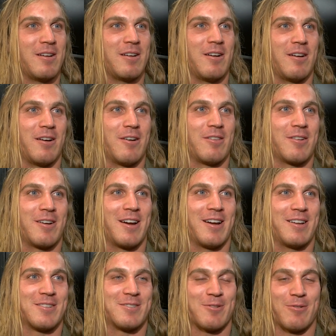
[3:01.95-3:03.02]
other
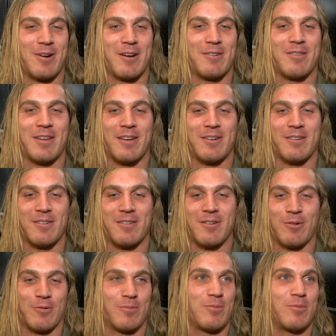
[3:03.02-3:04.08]
guys around that
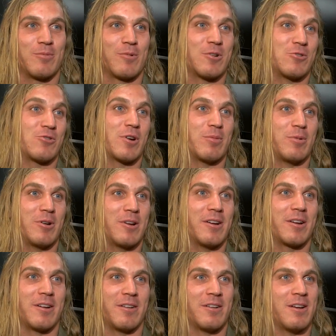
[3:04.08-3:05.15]
are
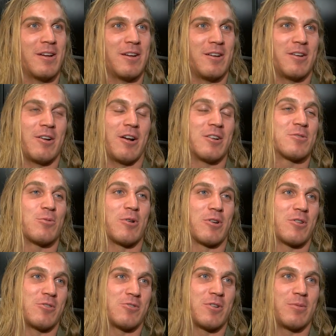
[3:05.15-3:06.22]
contributing, and, you know, I just want to
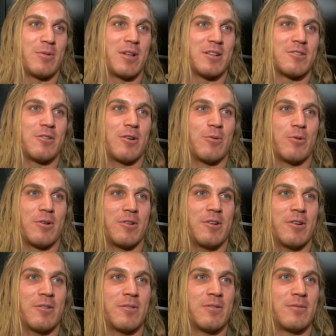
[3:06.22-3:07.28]
contribute. That's all I want to
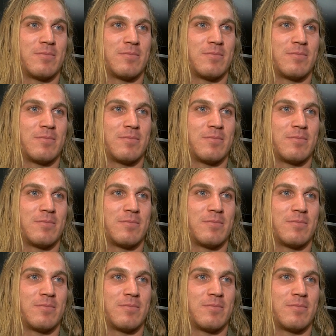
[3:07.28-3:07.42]
do.